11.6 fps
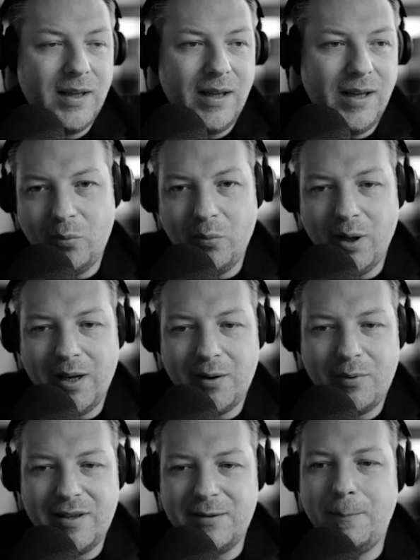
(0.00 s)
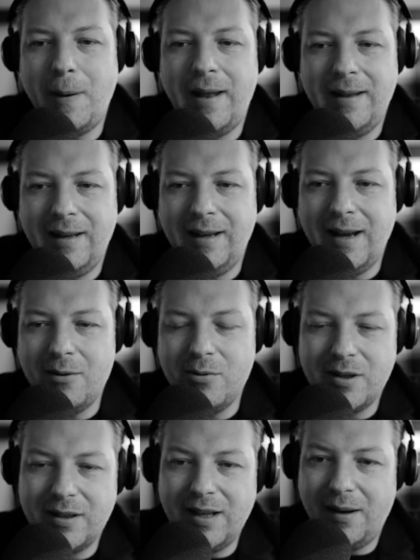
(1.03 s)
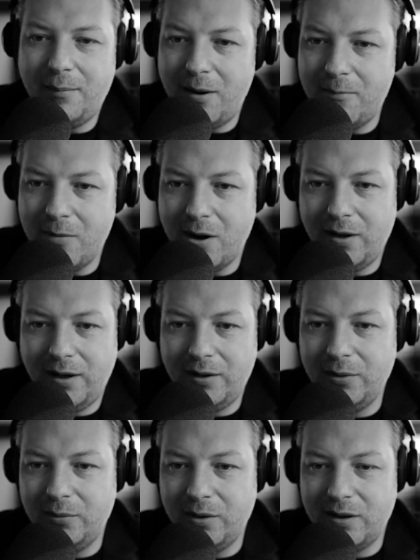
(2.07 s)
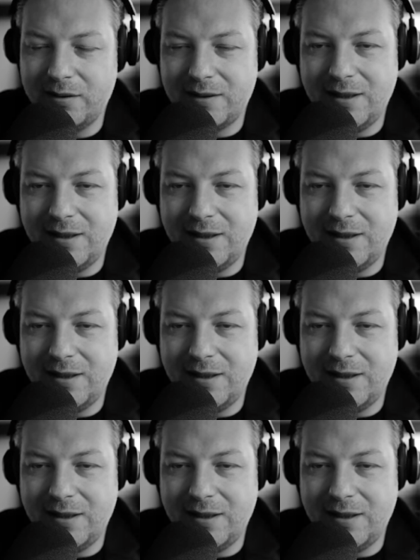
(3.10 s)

What are we spending our time and money towards?